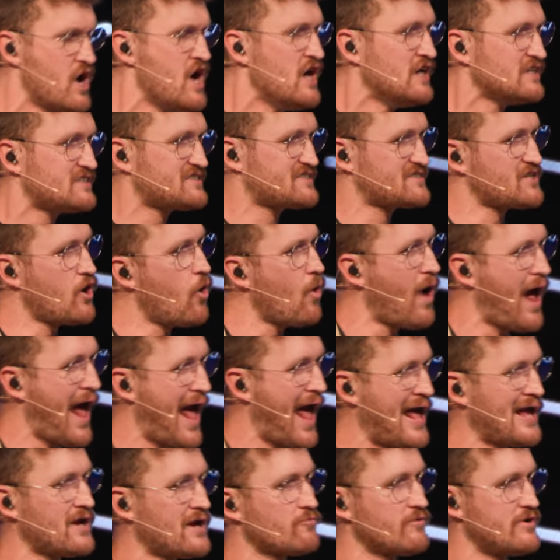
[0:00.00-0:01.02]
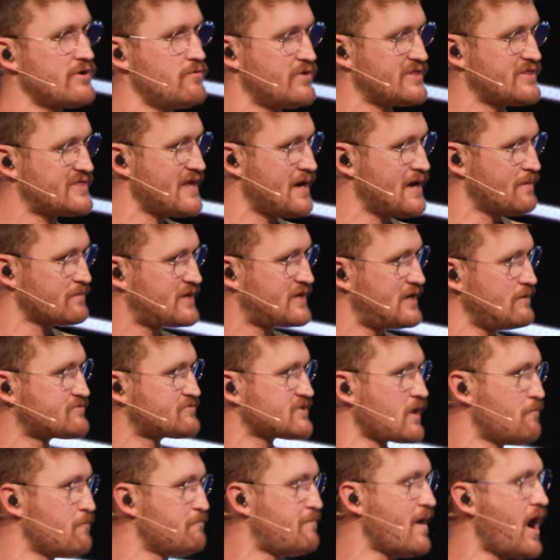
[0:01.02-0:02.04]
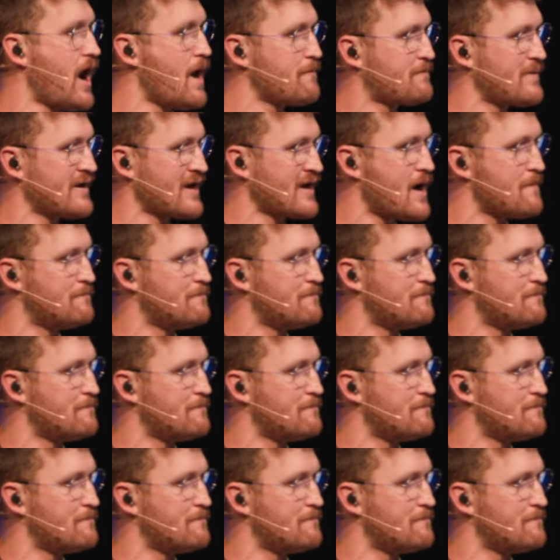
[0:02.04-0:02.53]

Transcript: so angry with them keeps on popping up,